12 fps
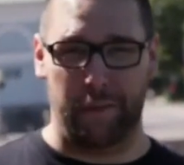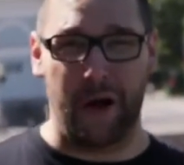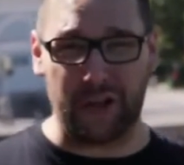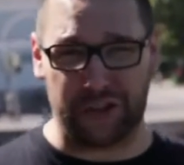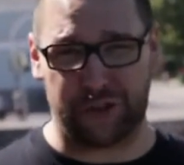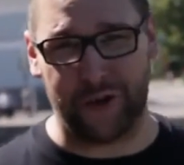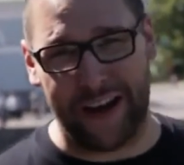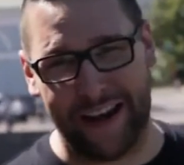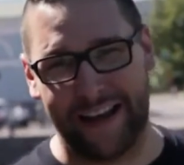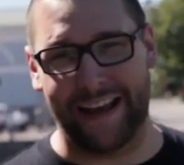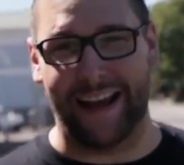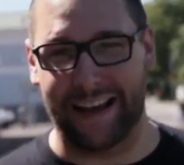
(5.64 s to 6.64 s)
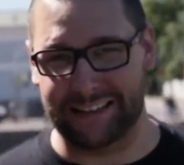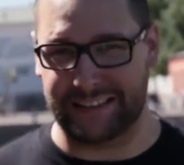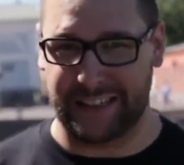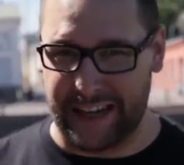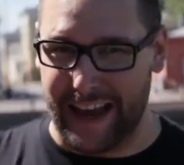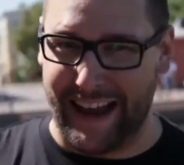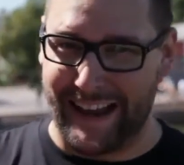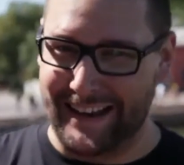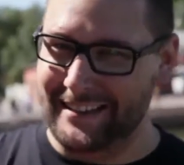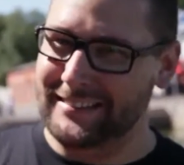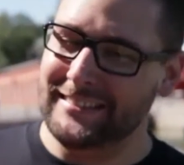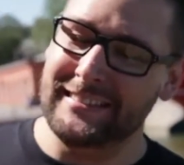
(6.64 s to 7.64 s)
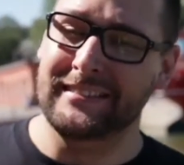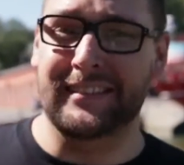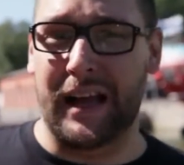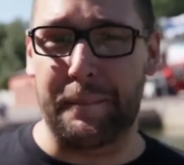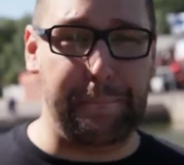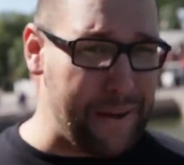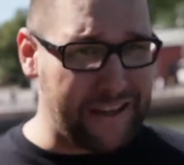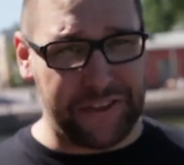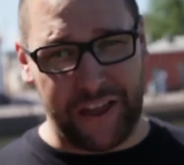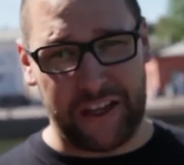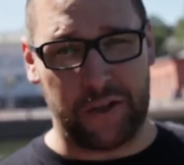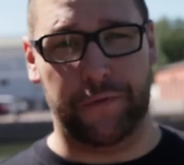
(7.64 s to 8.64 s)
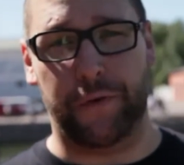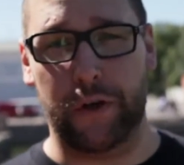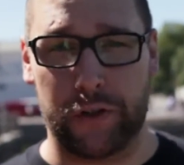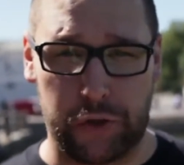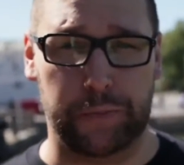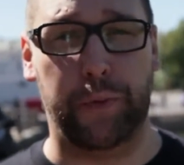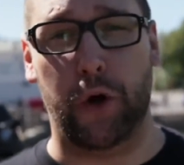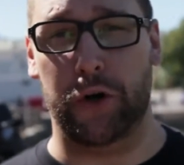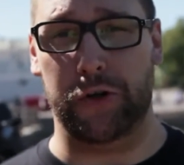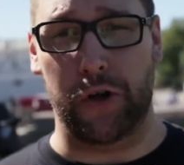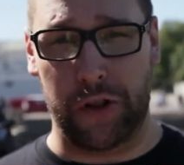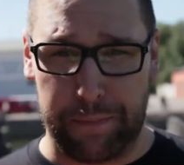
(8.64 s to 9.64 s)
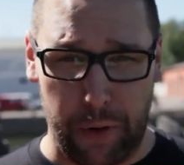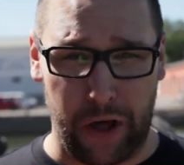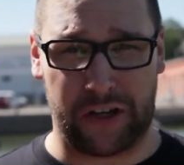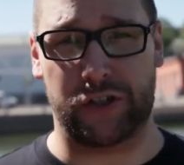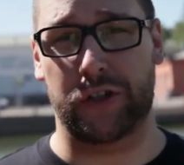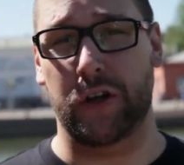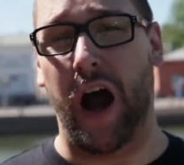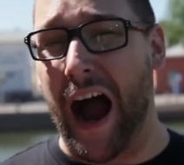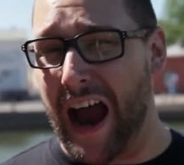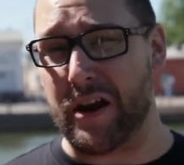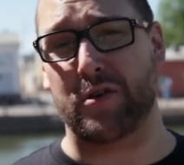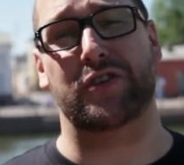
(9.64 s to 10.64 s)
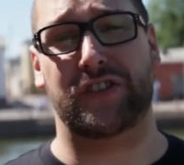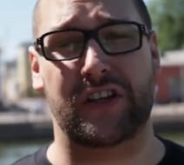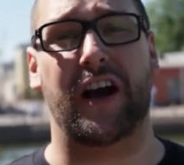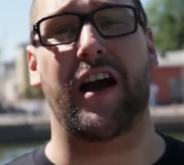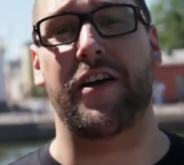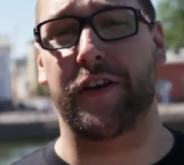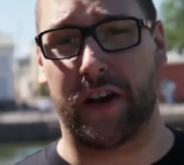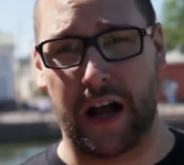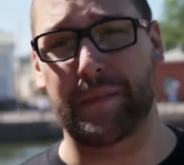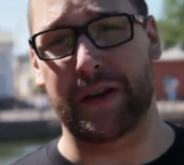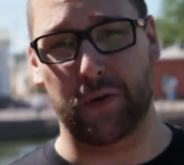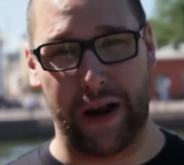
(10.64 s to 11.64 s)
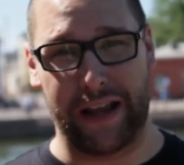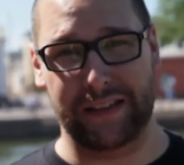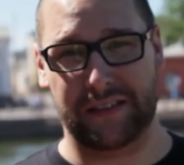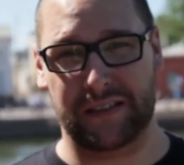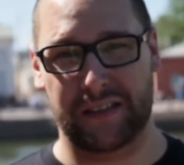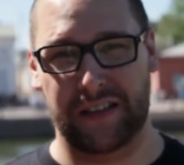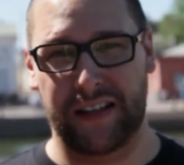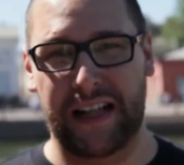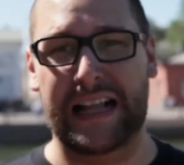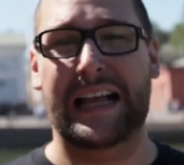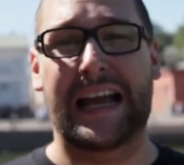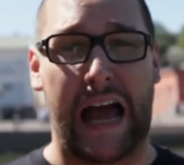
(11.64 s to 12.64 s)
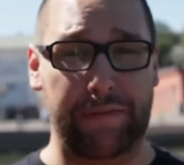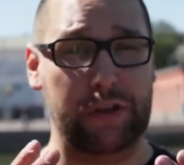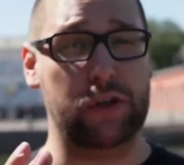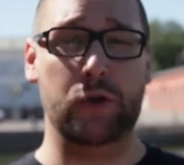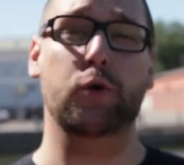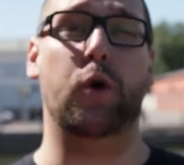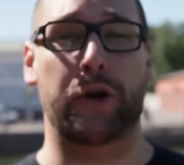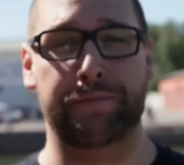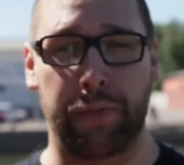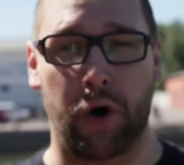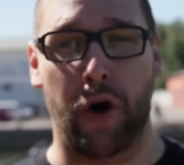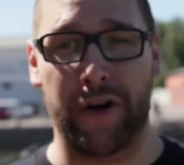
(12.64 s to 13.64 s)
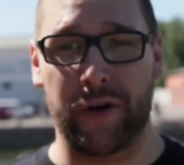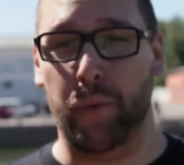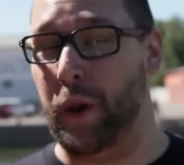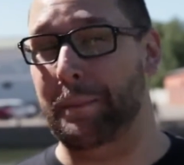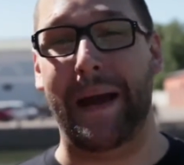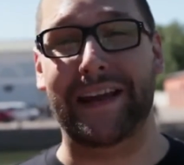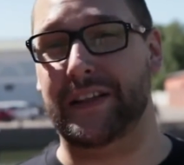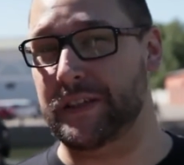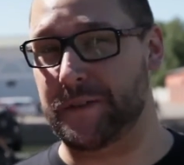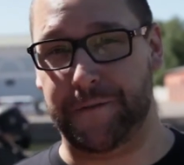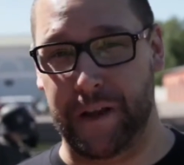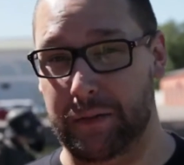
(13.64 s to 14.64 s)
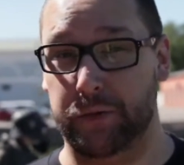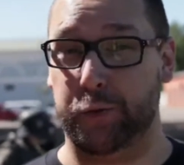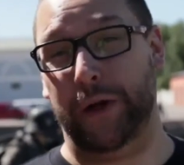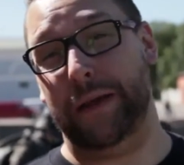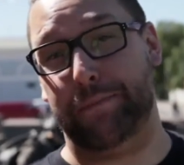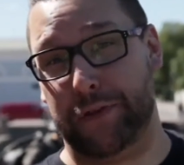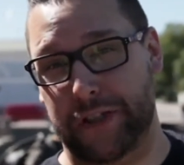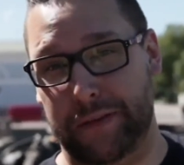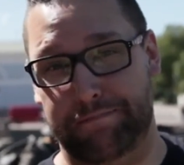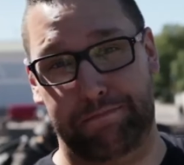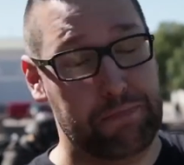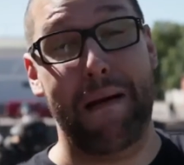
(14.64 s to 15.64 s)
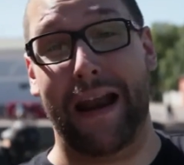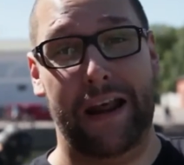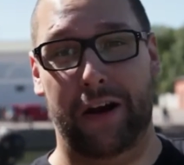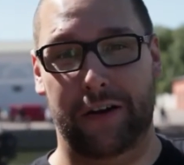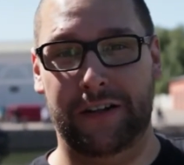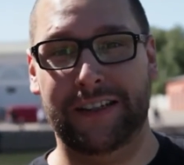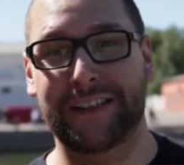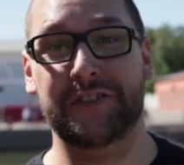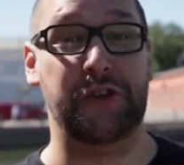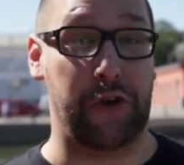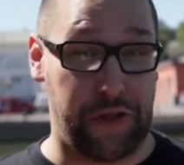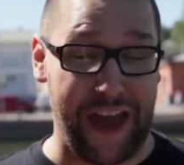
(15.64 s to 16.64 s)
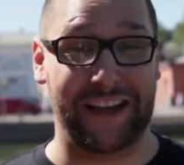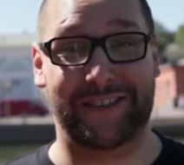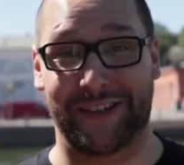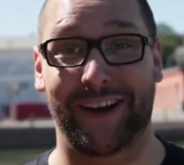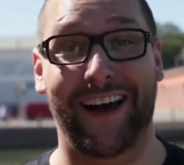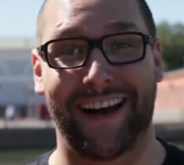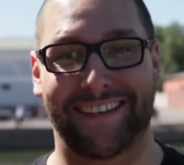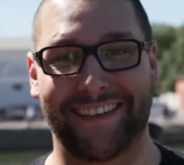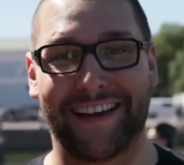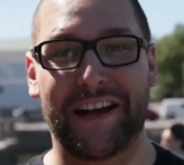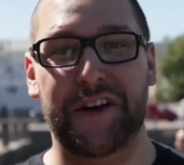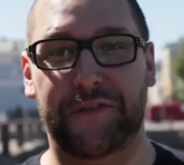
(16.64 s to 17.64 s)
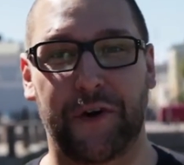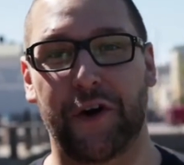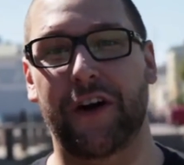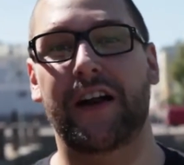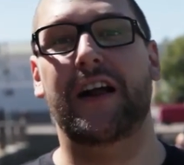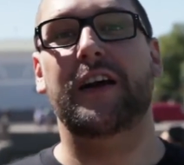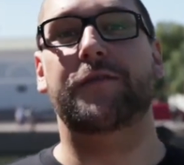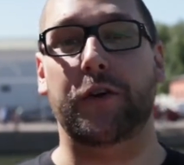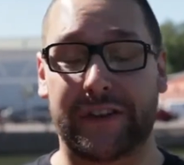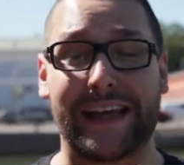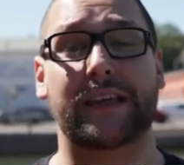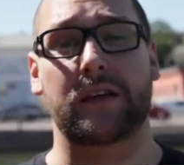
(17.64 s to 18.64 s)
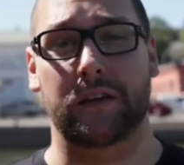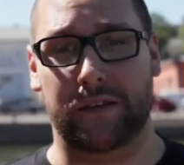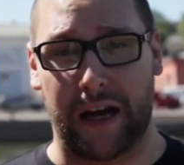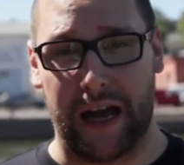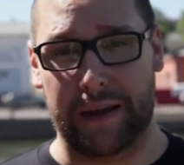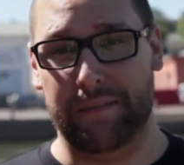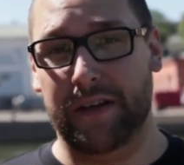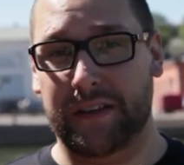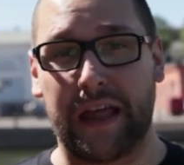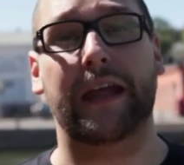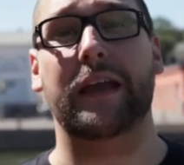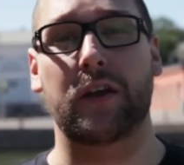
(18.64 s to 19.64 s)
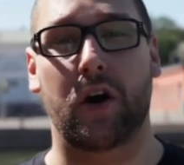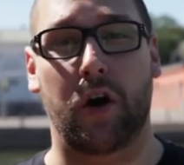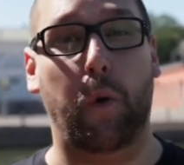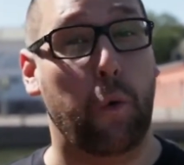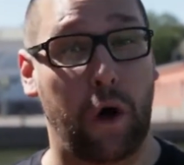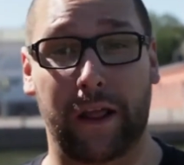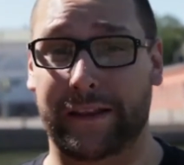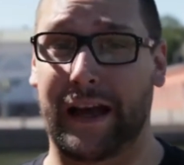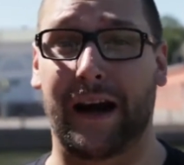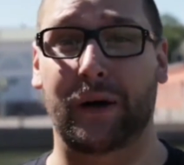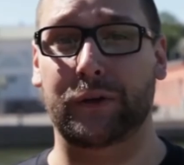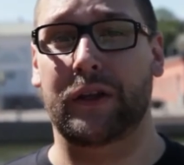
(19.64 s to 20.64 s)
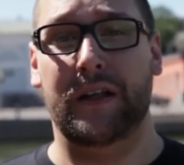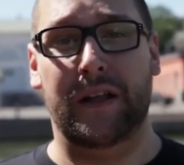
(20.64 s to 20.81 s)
from Australia. G'day. And big thank you for your support on the production Iron Sky The Coming Race. Having you on board will make this film 20% better. So thanks a lot for taking your time, taking your wallet out,